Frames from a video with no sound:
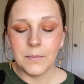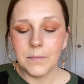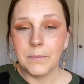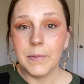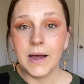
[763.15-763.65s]

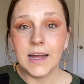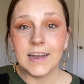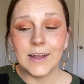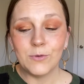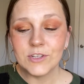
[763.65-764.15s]
But
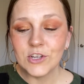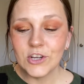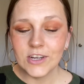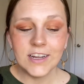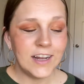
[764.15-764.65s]
it was a
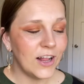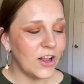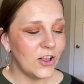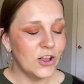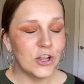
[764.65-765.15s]
good
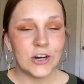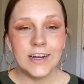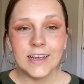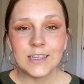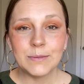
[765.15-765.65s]

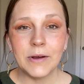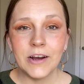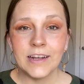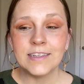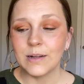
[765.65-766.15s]
learning
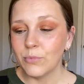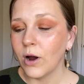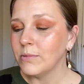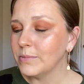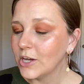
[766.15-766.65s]
experience and
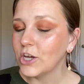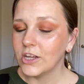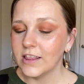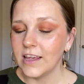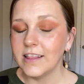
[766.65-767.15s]
probably a
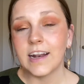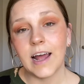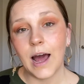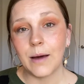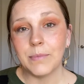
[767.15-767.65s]
good thing that it
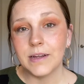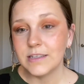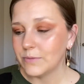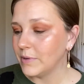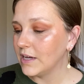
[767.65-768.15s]

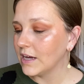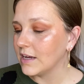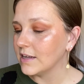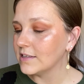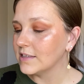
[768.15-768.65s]
happened
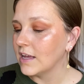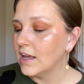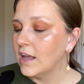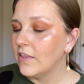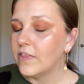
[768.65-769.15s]
because
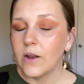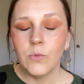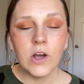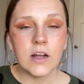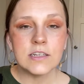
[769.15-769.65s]
then we
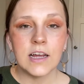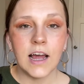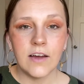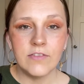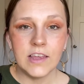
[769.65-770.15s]
got to
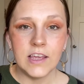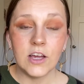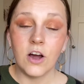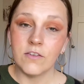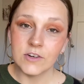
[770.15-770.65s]
have the
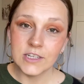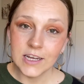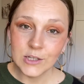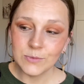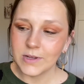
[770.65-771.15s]

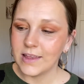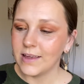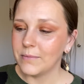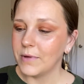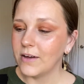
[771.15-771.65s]
conversation with
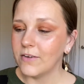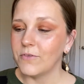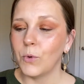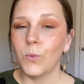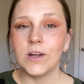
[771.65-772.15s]
him of
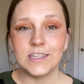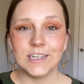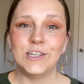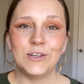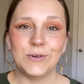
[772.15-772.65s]
what to
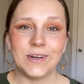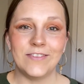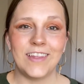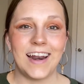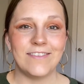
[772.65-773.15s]
do if
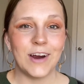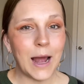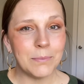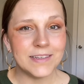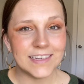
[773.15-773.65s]
that ever
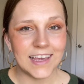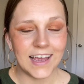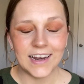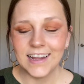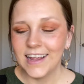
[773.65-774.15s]
happens
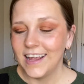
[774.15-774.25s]
again.